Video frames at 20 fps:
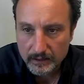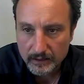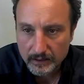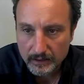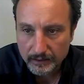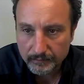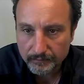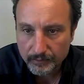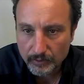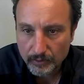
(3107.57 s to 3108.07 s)

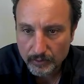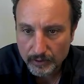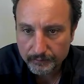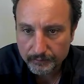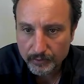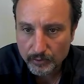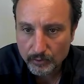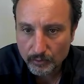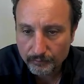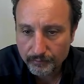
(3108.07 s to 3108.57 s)

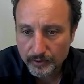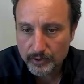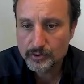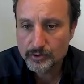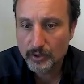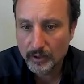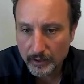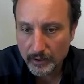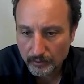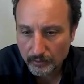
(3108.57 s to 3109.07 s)
even though
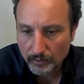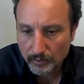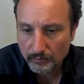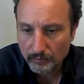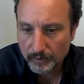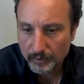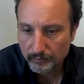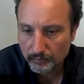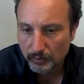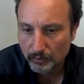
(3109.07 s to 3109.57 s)
visually,
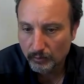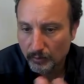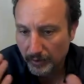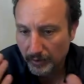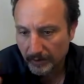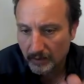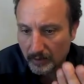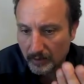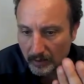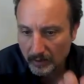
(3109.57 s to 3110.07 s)
when we look
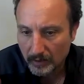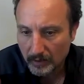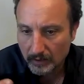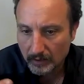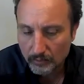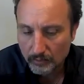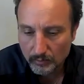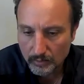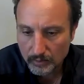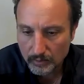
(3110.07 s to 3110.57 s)
at it, they
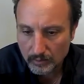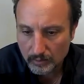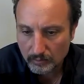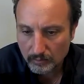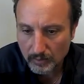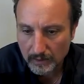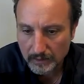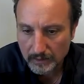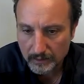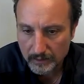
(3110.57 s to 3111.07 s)
look
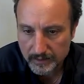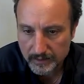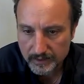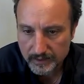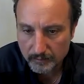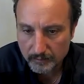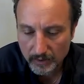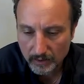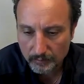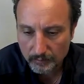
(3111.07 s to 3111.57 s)
quite
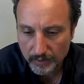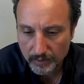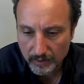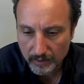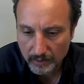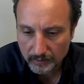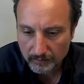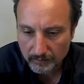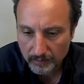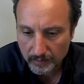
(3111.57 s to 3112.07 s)
similar, but
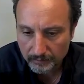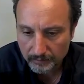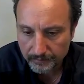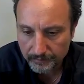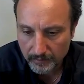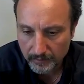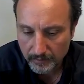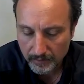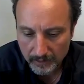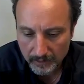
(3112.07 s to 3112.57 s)
they're
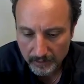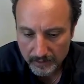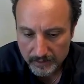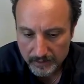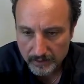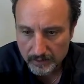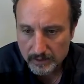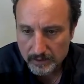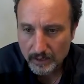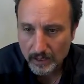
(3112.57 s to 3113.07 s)
different data
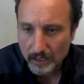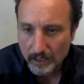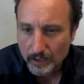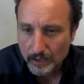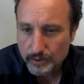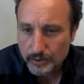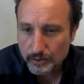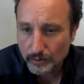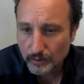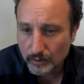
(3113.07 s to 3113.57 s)
sets.
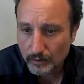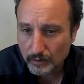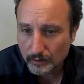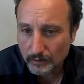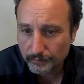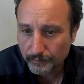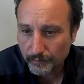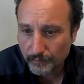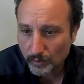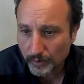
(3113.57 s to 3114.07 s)
So the
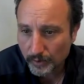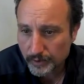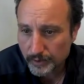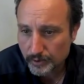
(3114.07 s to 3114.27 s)
floor